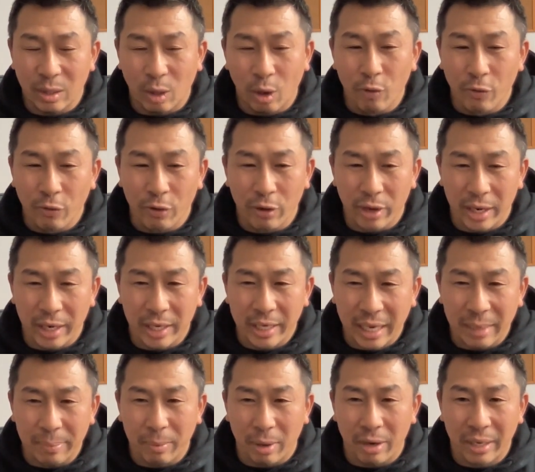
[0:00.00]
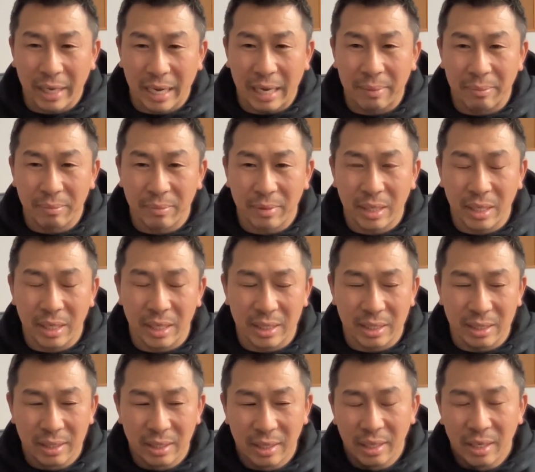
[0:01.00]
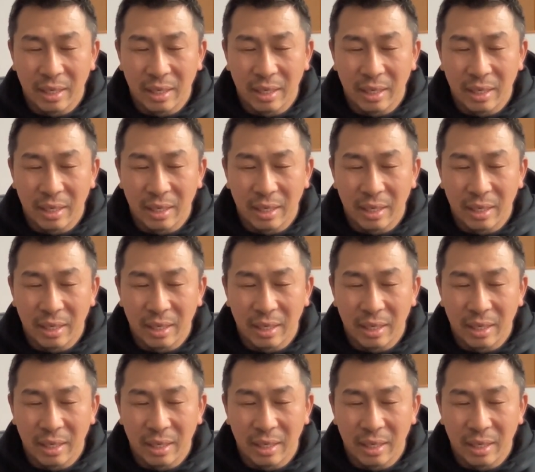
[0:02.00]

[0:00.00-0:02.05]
over a kickball game because